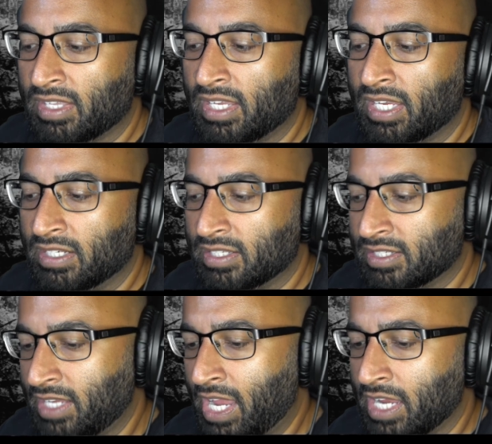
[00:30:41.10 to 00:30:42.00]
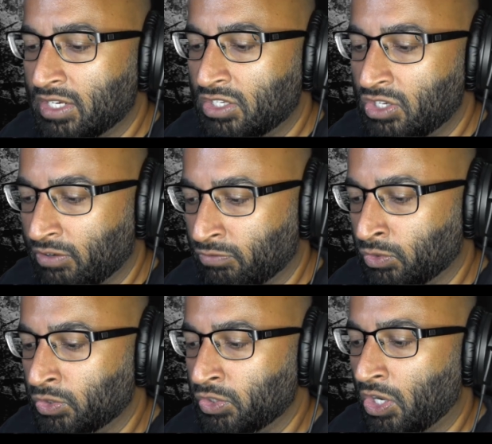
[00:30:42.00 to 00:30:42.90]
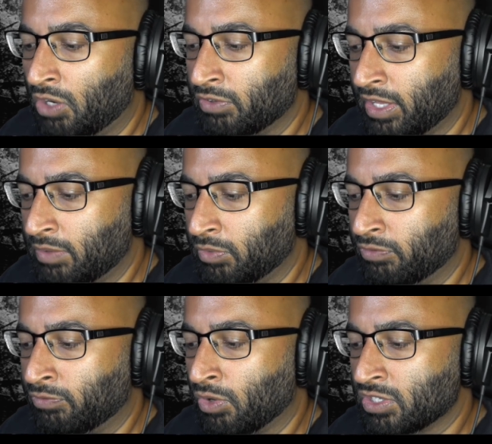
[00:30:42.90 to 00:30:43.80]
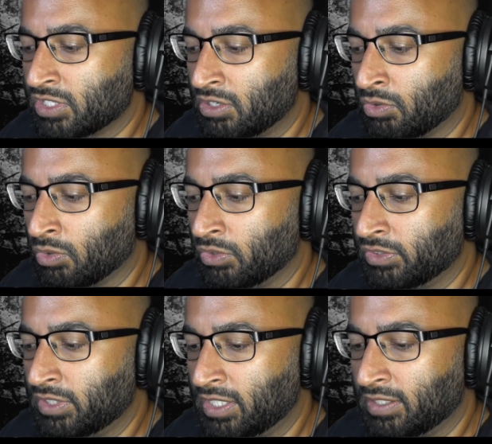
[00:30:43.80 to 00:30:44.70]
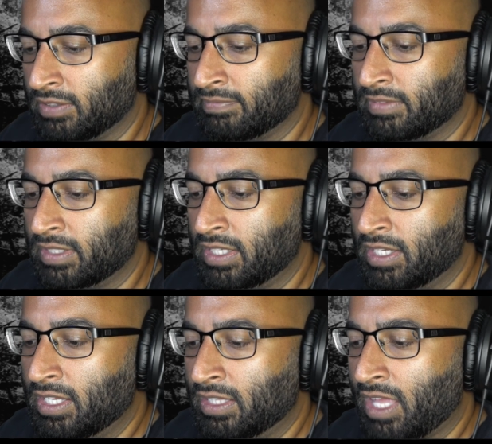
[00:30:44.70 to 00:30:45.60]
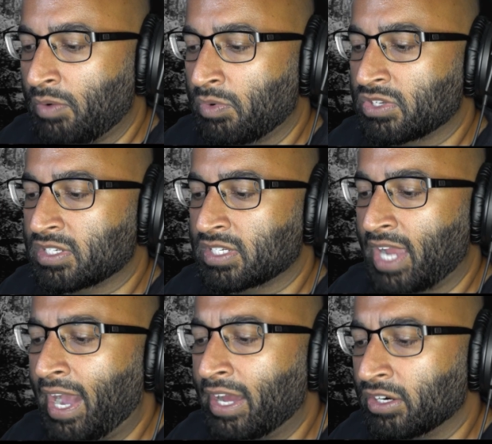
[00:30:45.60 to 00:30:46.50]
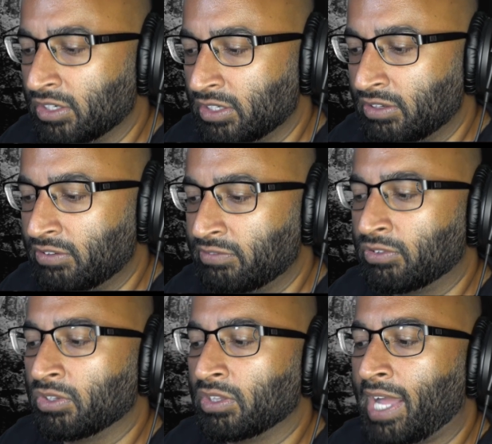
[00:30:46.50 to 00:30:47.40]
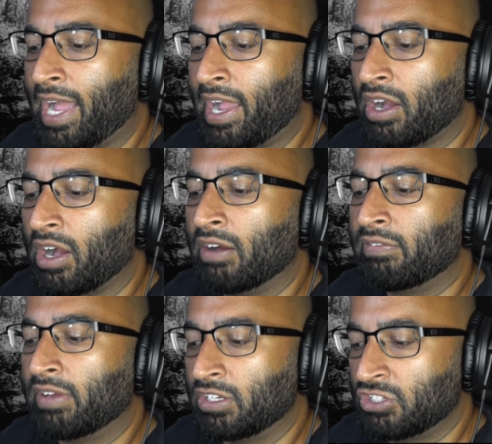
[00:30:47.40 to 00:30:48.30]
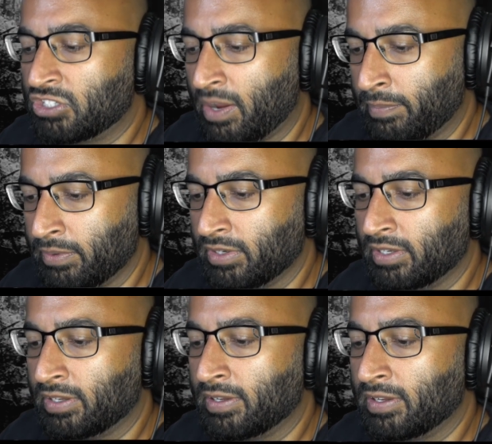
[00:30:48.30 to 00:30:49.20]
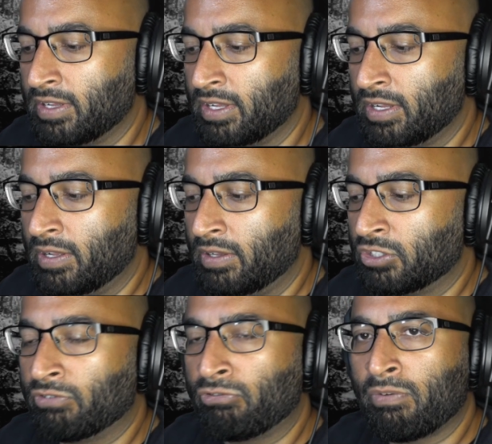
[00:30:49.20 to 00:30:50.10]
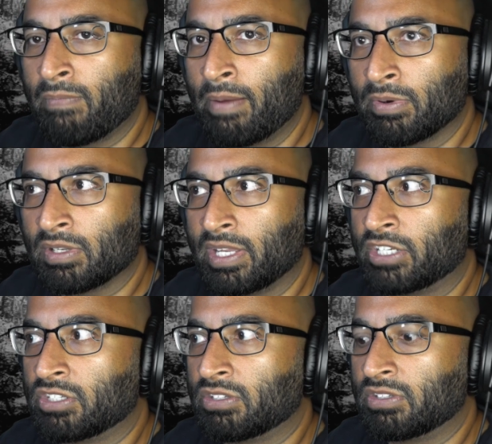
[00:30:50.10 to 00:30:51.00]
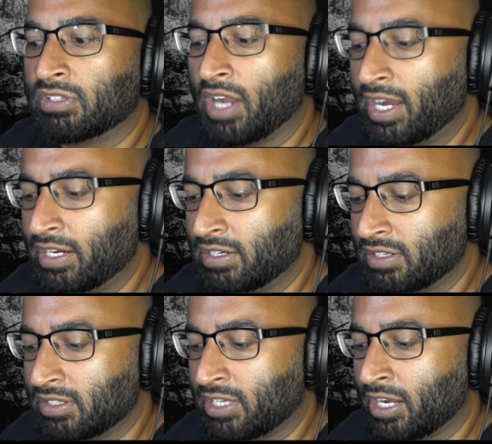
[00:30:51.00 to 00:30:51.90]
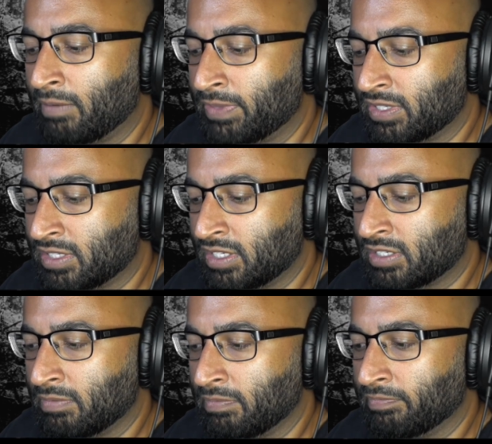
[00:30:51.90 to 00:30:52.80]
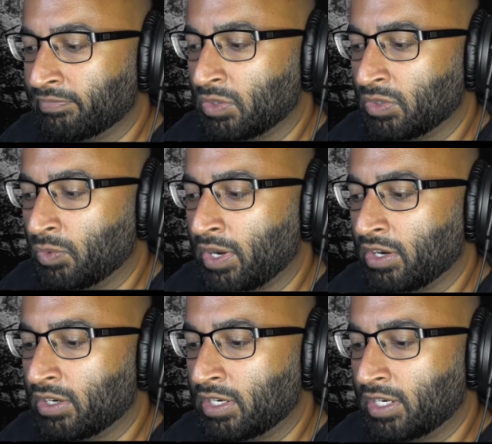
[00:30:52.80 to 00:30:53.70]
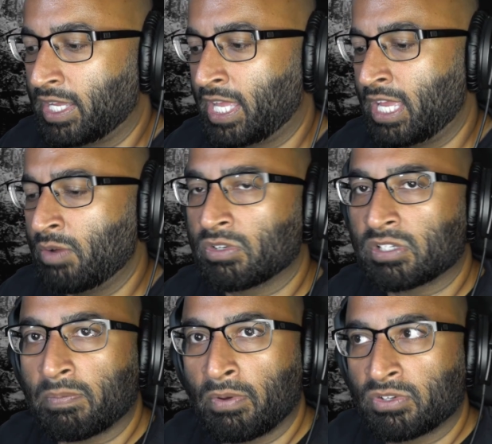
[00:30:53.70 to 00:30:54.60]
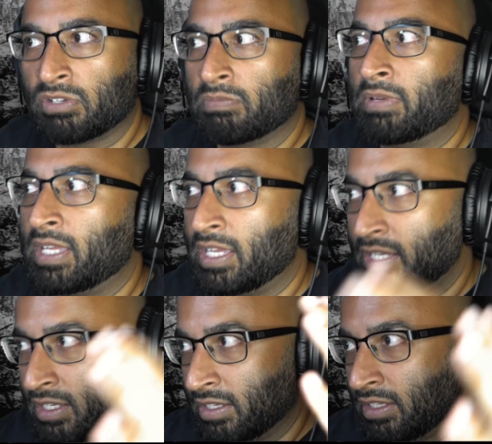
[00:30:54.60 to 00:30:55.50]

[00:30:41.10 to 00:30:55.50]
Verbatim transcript: Instead, you have ruled over them with force and cruelty. They were scattered for lack of a shepherd. Do you remember, like, God set up this system where he was supposed to be